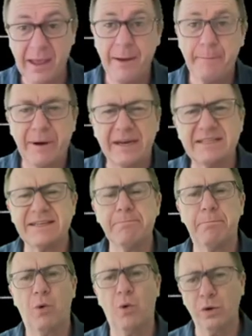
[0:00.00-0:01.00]
but it's
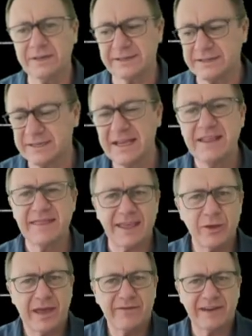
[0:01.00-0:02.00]
important that you
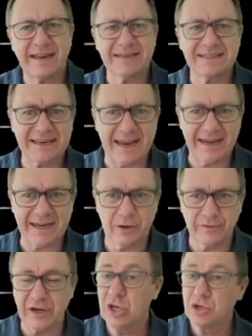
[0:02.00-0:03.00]
have an understanding of it.
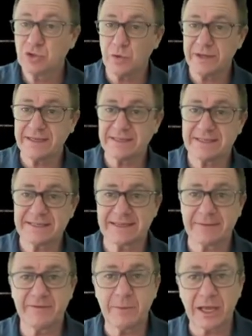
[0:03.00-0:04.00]
Talking to some
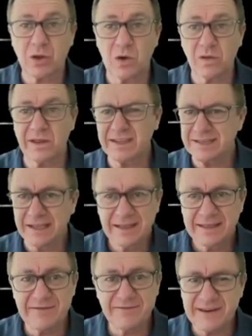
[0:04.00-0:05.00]
of my colleagues,
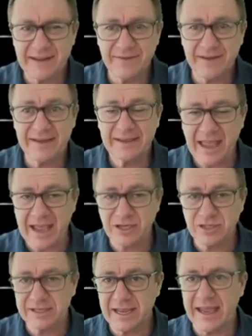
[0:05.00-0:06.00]
they've never
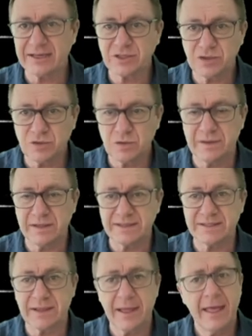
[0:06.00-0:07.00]
actually had to do this,
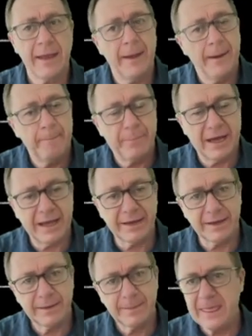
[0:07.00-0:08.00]
but
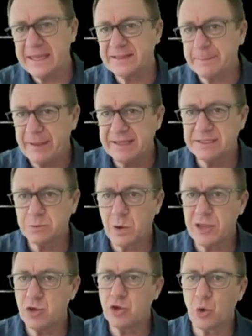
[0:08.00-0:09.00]
it depends where
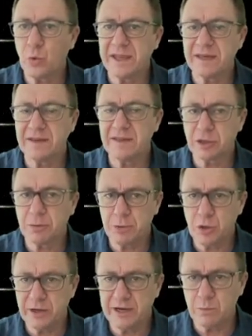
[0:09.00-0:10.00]
you go in the
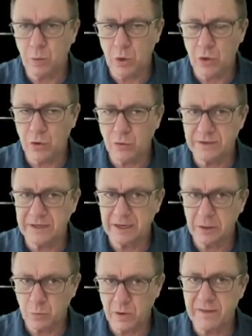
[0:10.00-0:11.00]
computing world
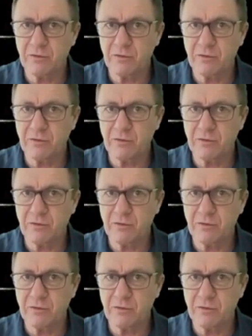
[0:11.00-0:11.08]
whether or